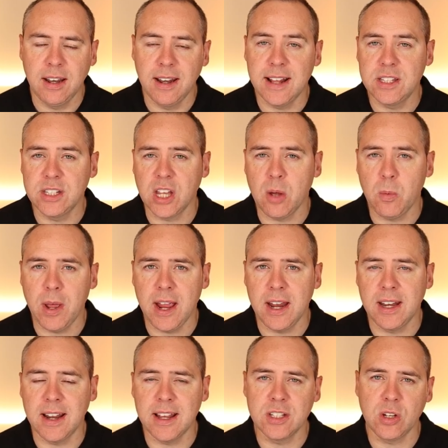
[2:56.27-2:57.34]
Let's go
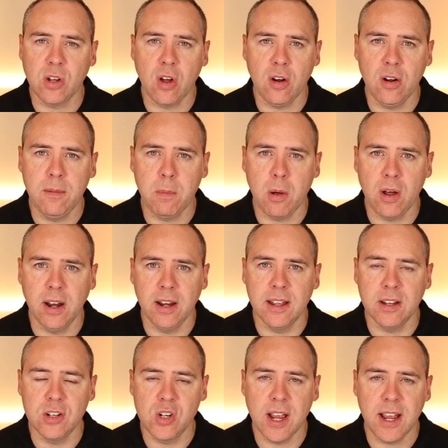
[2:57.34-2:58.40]
ahead and ask
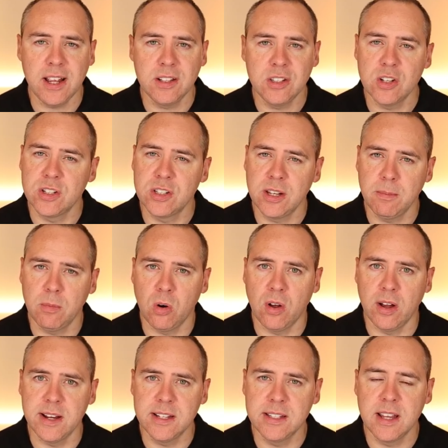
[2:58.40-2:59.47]
Copilot Chat to
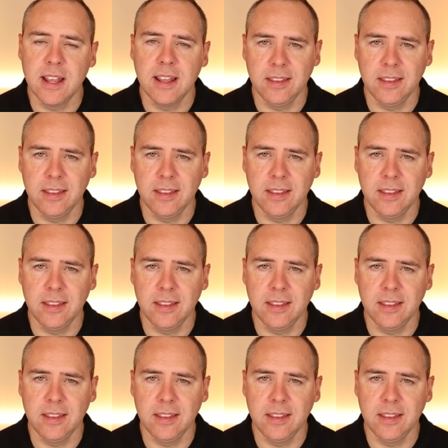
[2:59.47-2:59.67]
summarize